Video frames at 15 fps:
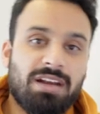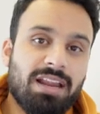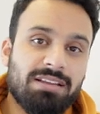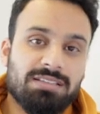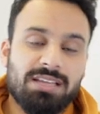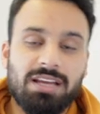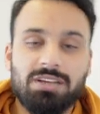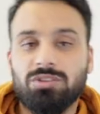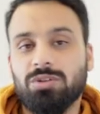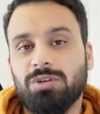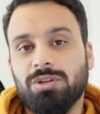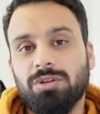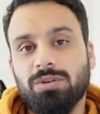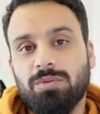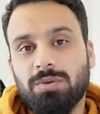trends I
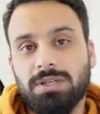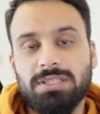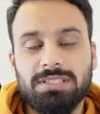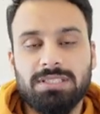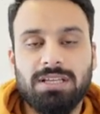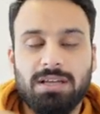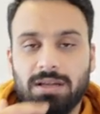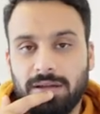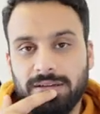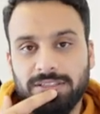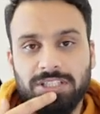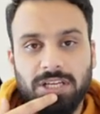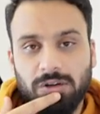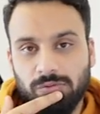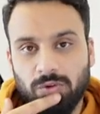showed you, what is the
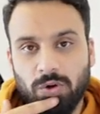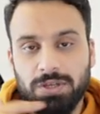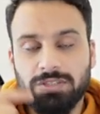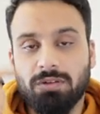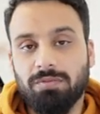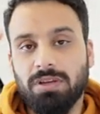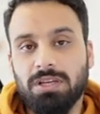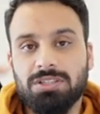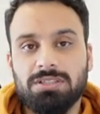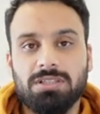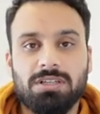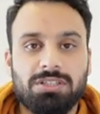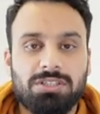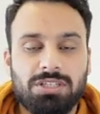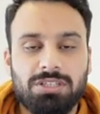share of voice of each
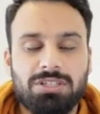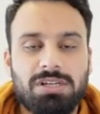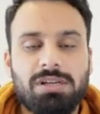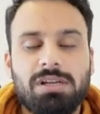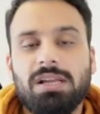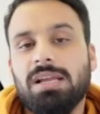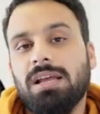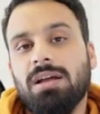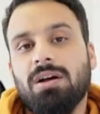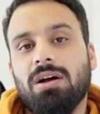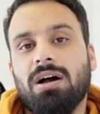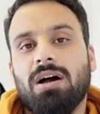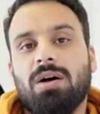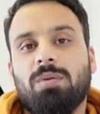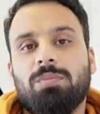search engine,
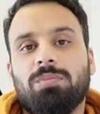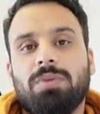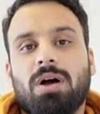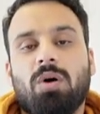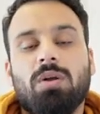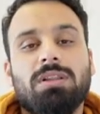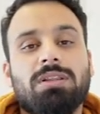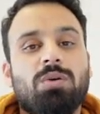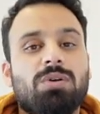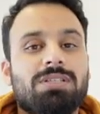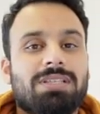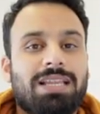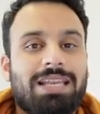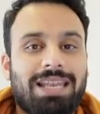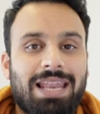uh, all
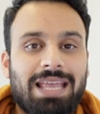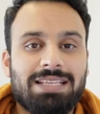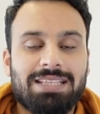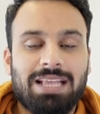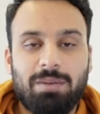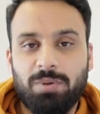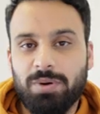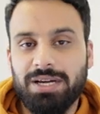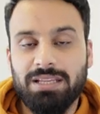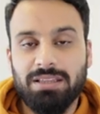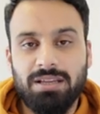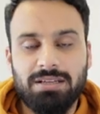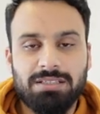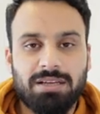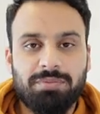those links I'll provide in
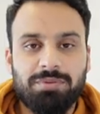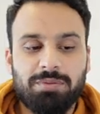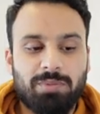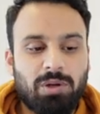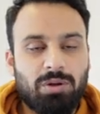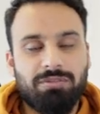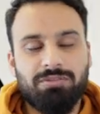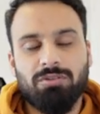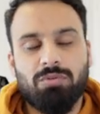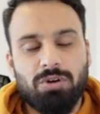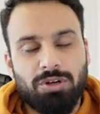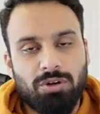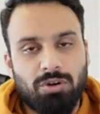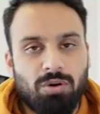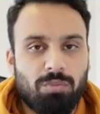the description below if you
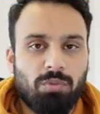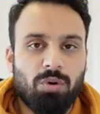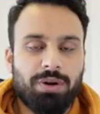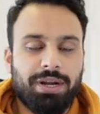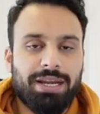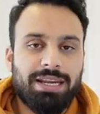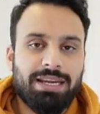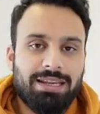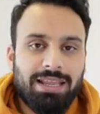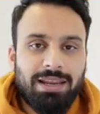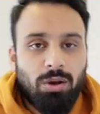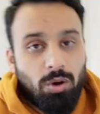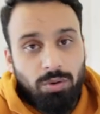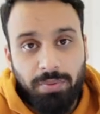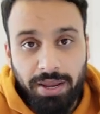want to know more in
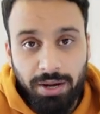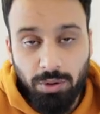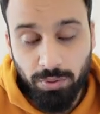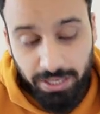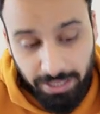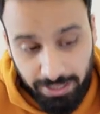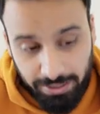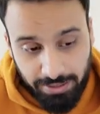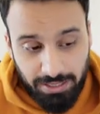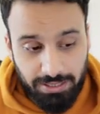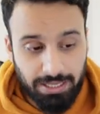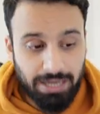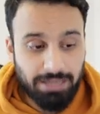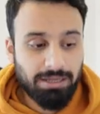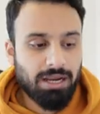detail or where do I get the,
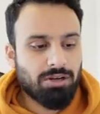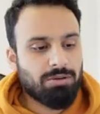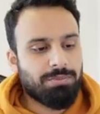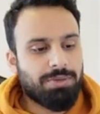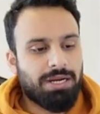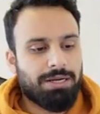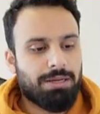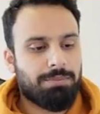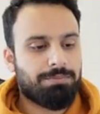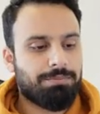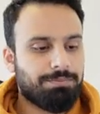that kind of data.